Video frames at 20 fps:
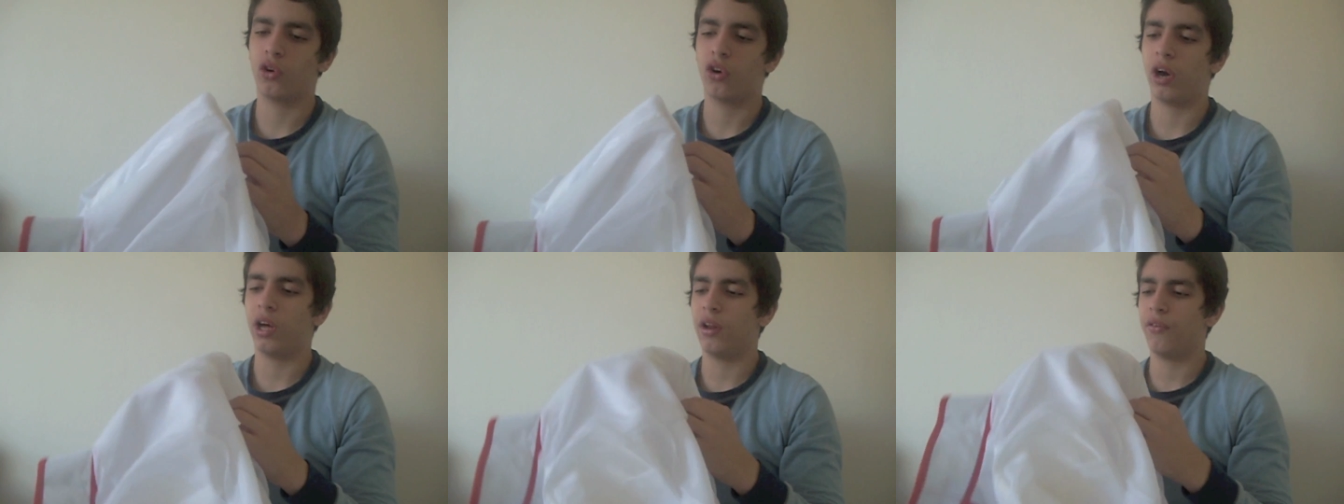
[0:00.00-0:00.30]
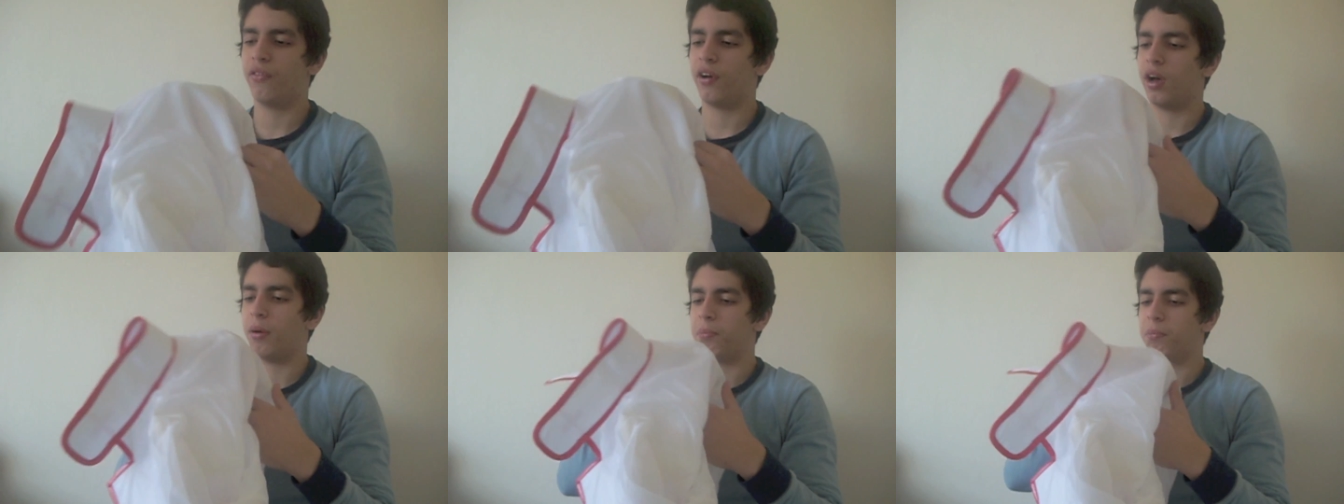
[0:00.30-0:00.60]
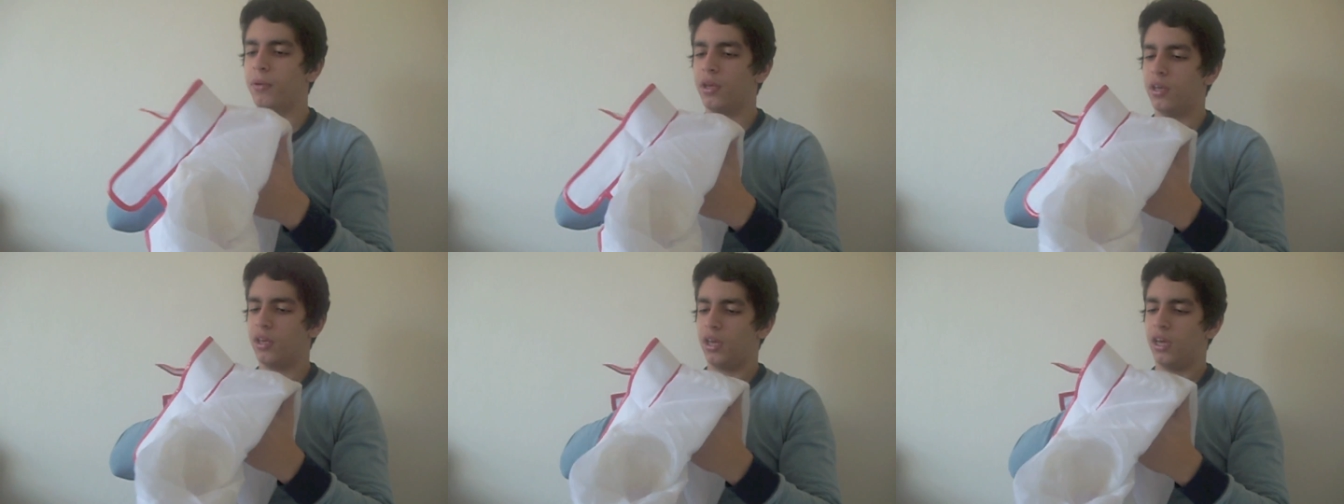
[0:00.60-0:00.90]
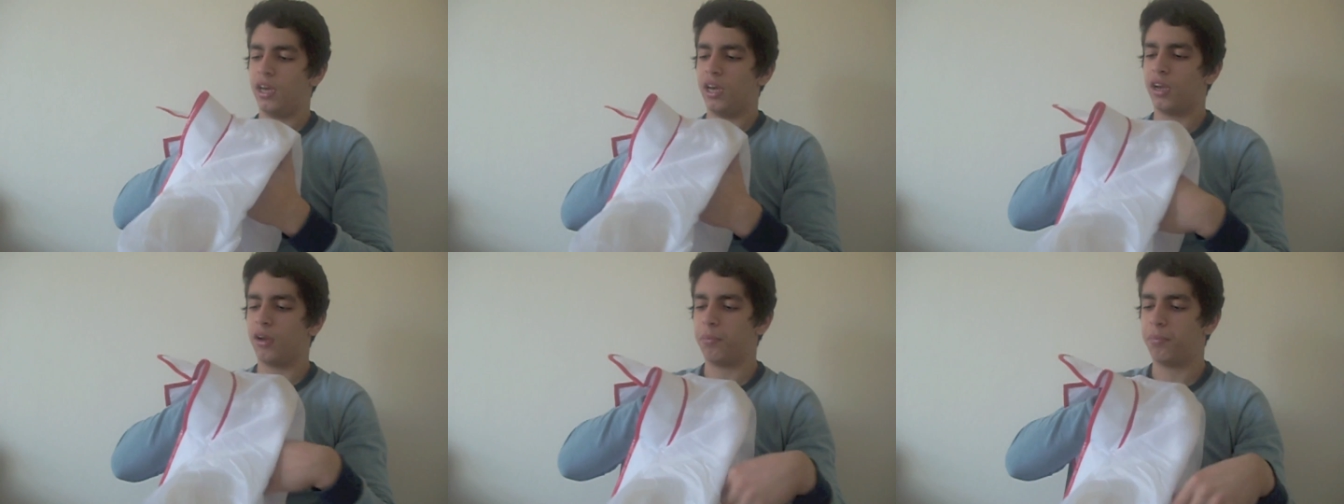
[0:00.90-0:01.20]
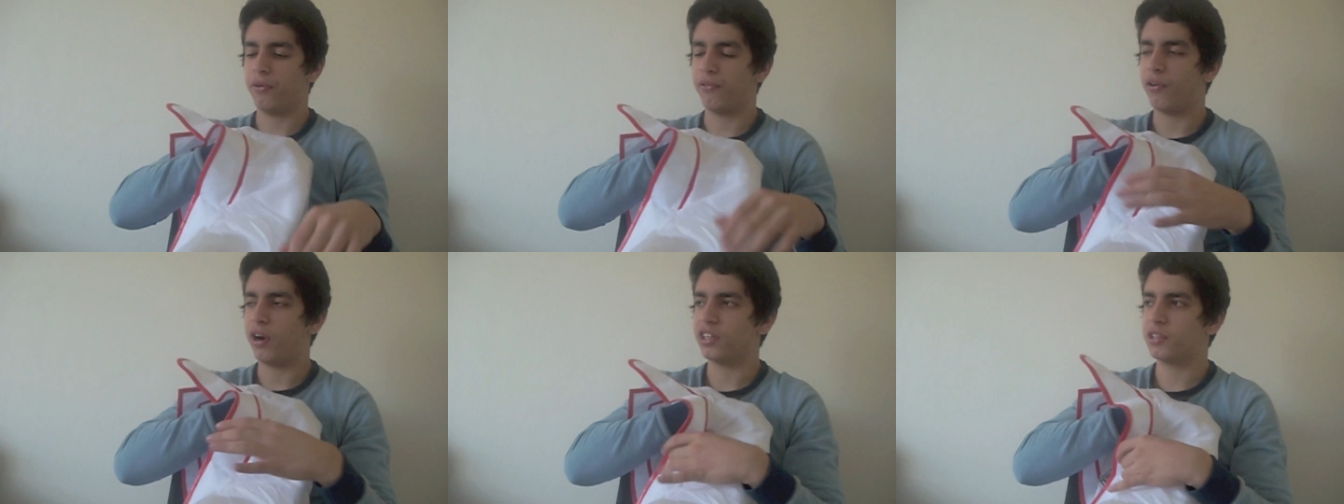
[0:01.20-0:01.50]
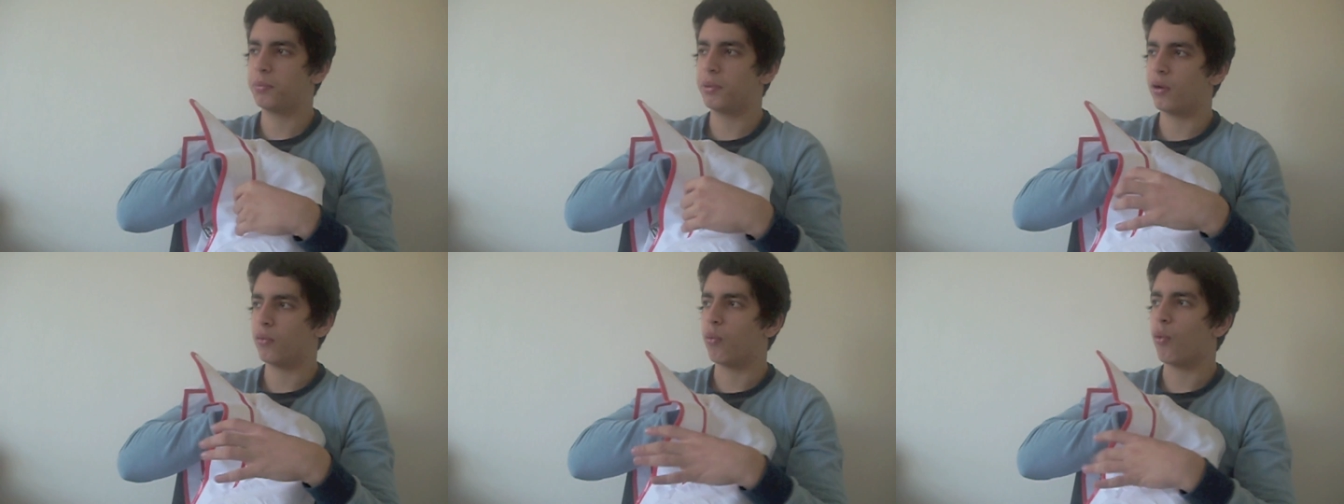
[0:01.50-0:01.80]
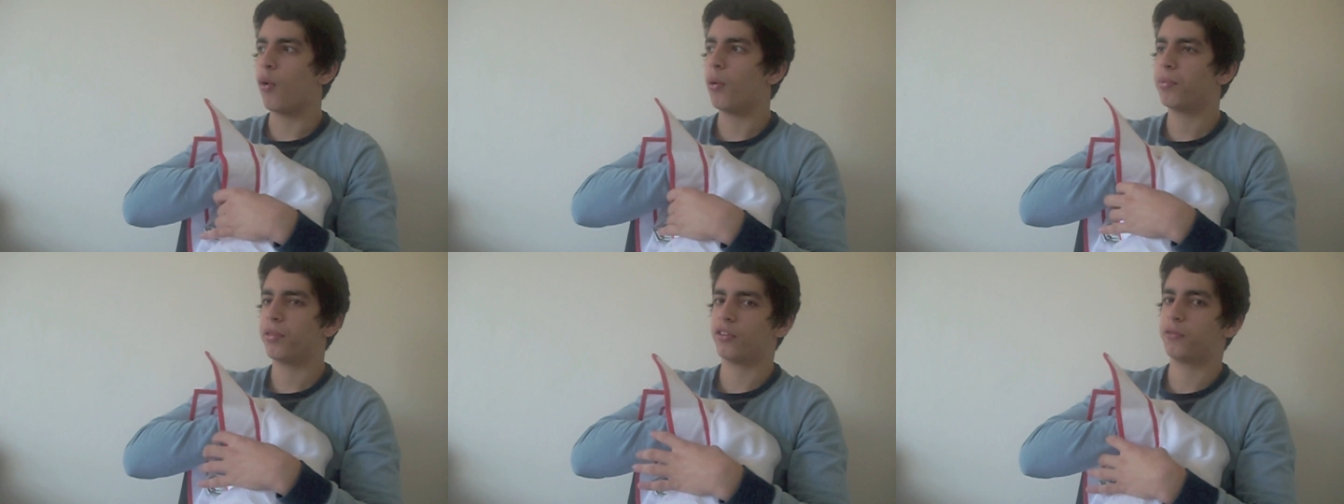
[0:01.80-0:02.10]
Kind of it provides a bit of
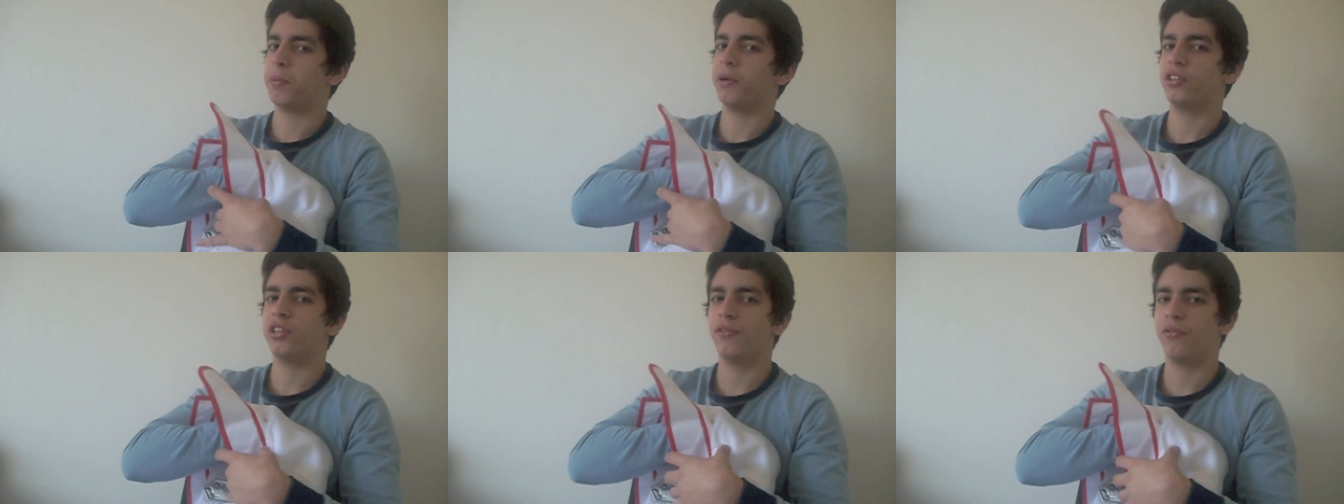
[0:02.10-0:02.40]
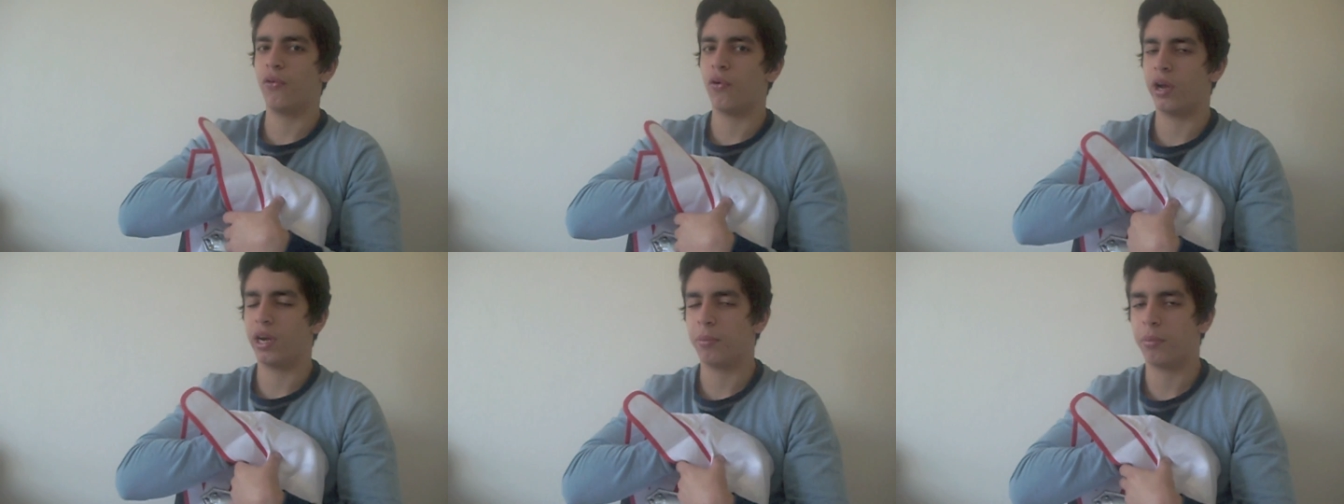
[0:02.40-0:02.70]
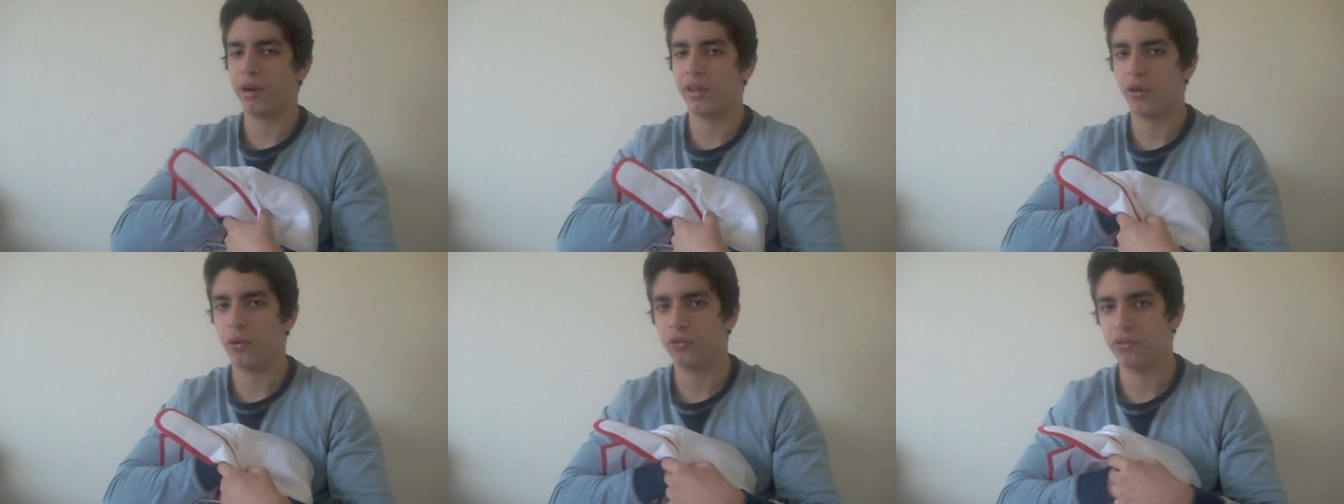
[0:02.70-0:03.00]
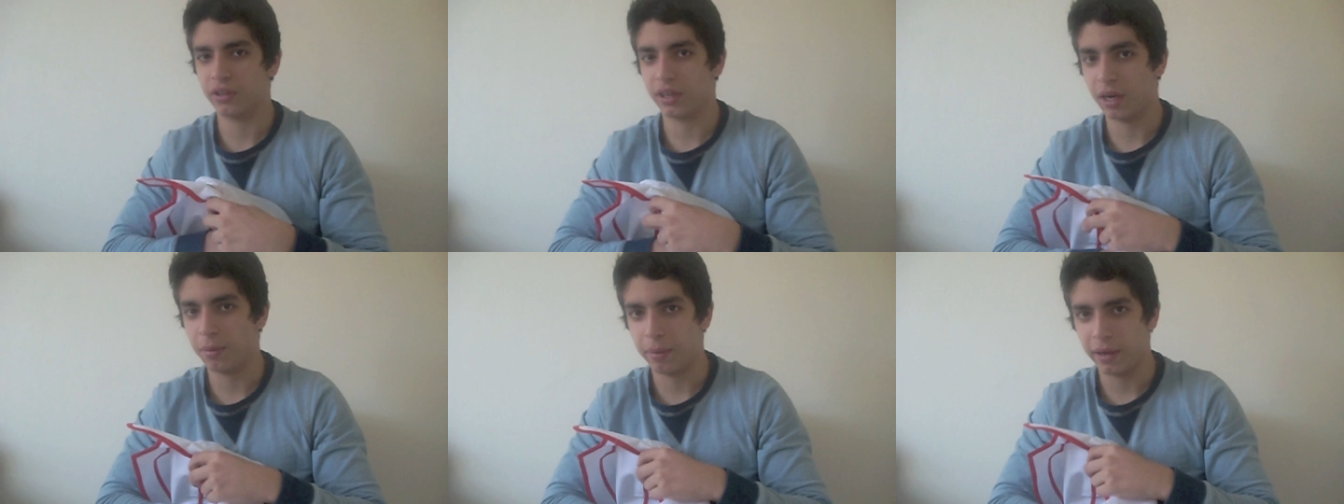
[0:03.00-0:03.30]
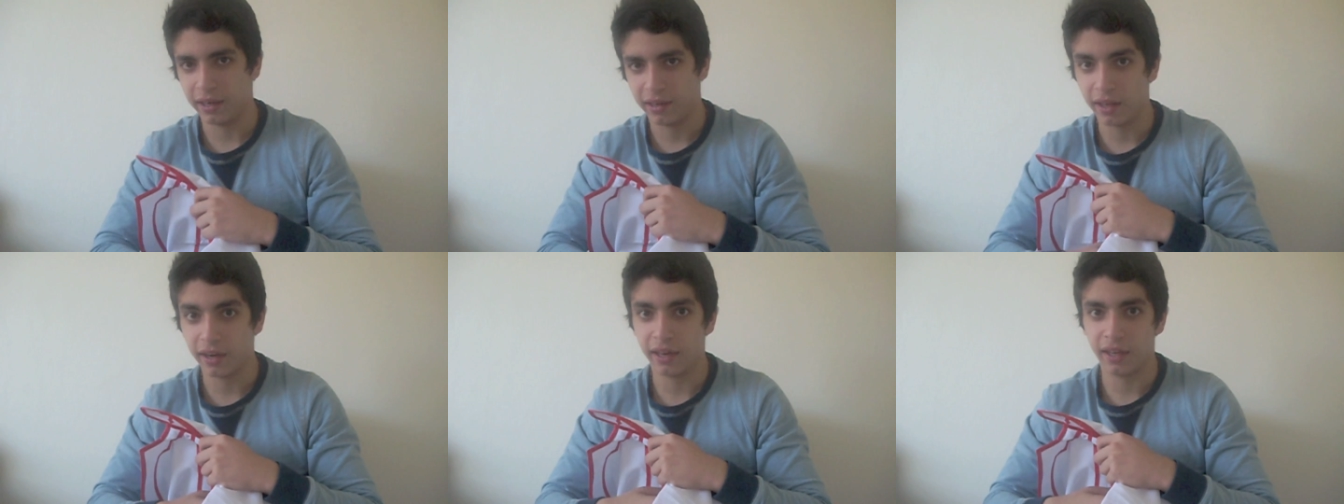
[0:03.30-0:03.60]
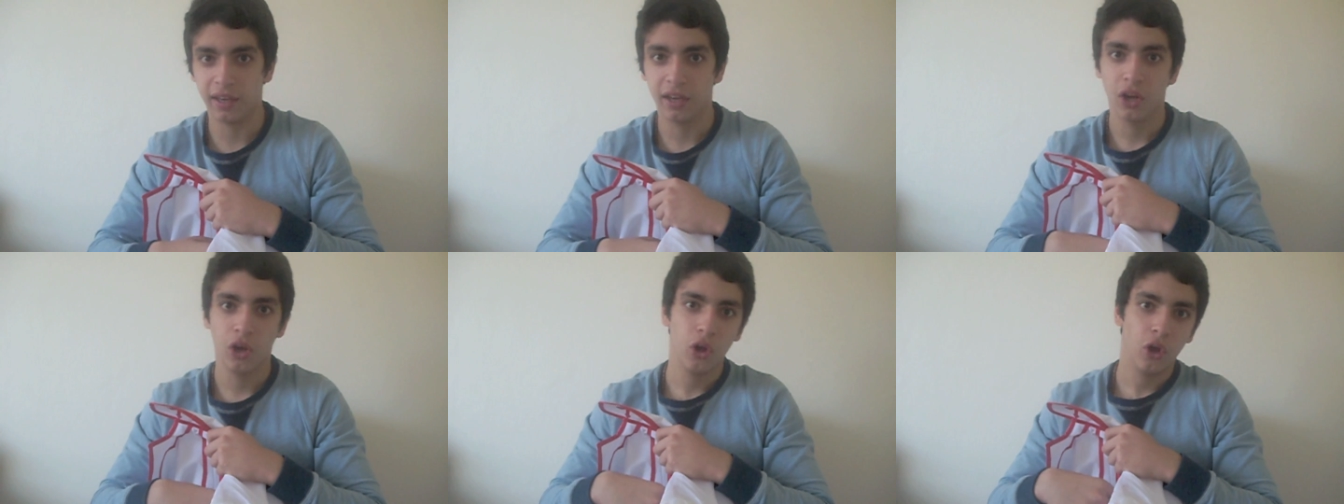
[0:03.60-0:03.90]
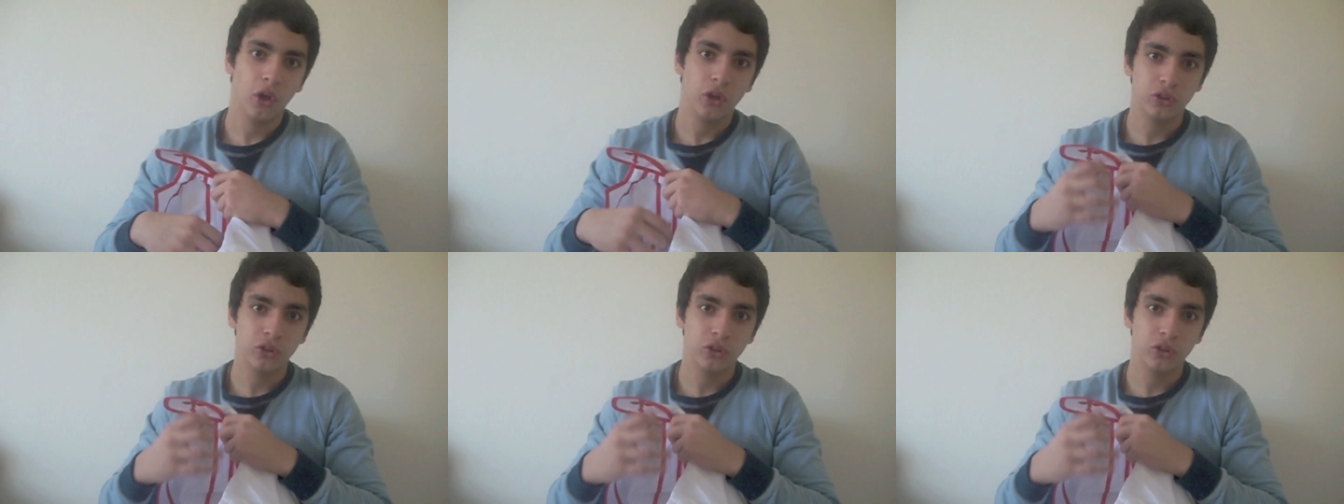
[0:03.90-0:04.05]
warmth, especially for anybody who's going to be attending